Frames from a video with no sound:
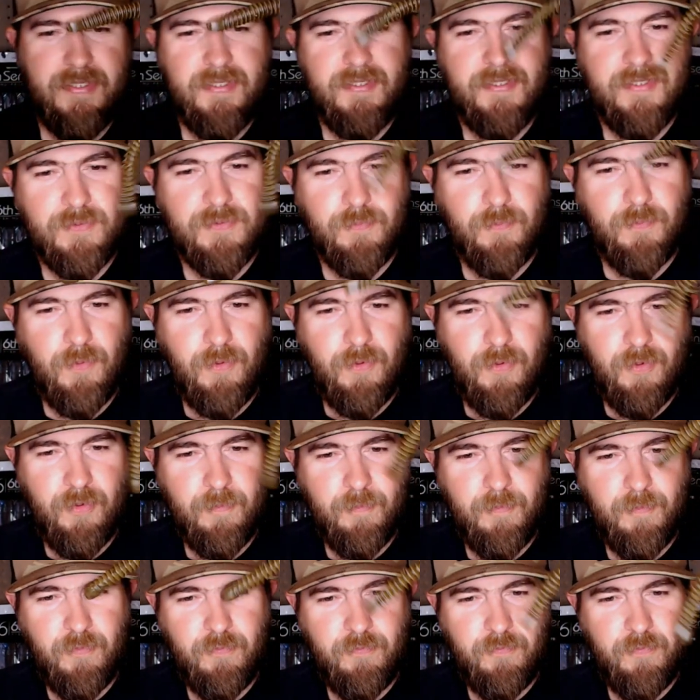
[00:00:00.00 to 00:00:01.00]
this
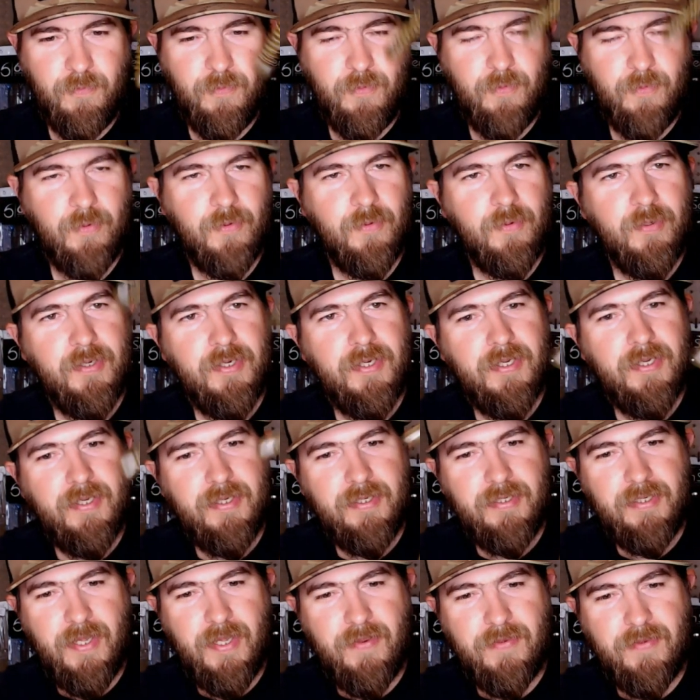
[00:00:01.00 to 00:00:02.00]
worm before."
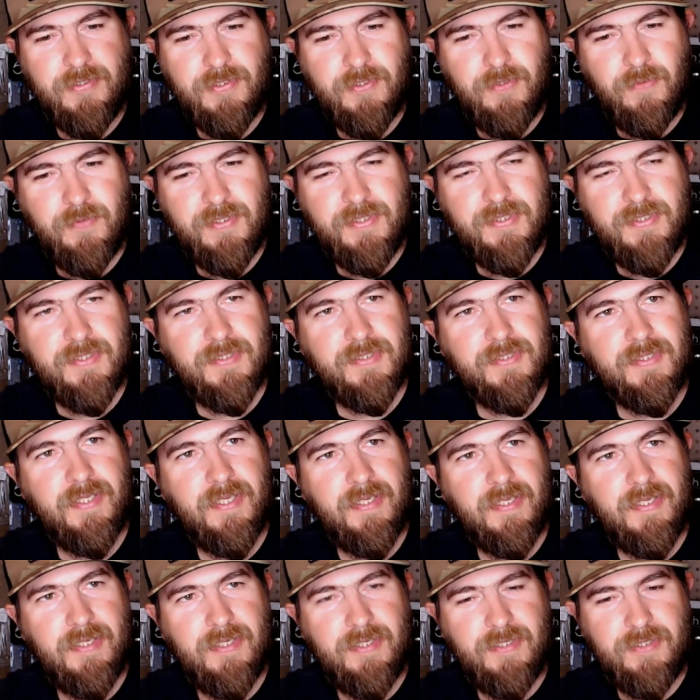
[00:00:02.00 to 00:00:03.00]
Yeah, so this is
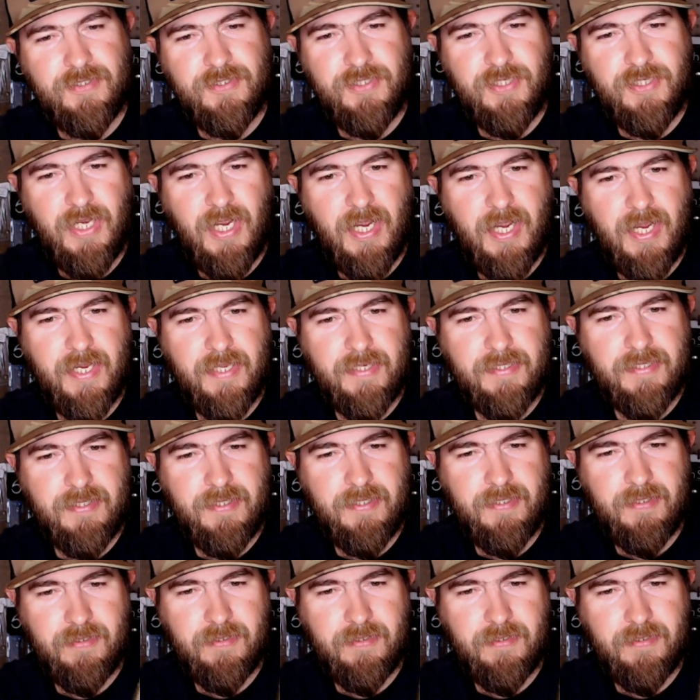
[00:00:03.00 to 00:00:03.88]
the giant